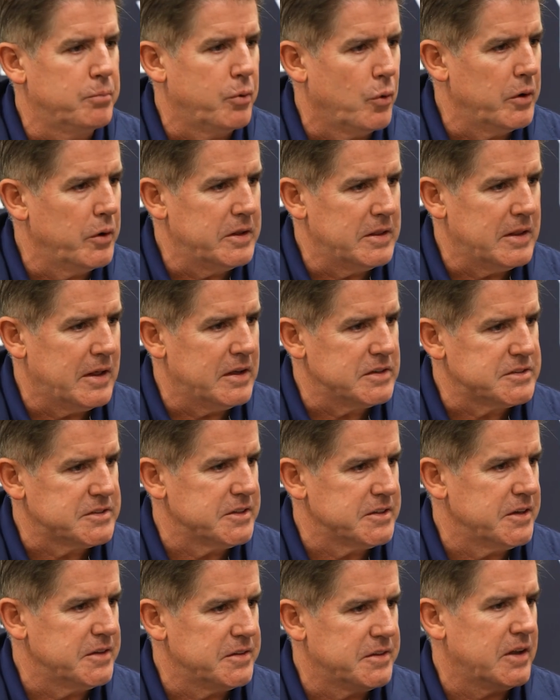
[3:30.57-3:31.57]
point last
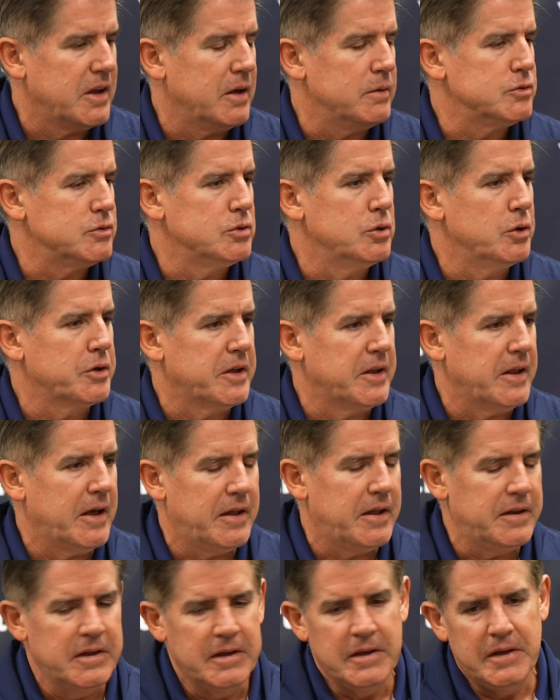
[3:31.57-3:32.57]
night that I was looking
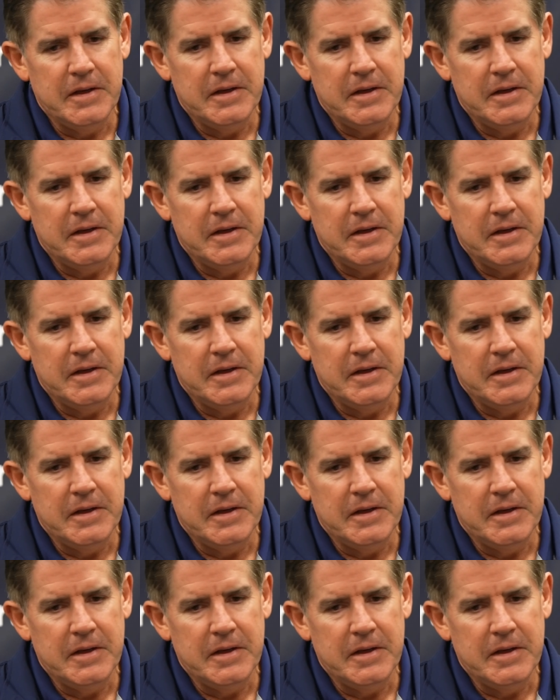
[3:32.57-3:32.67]
at,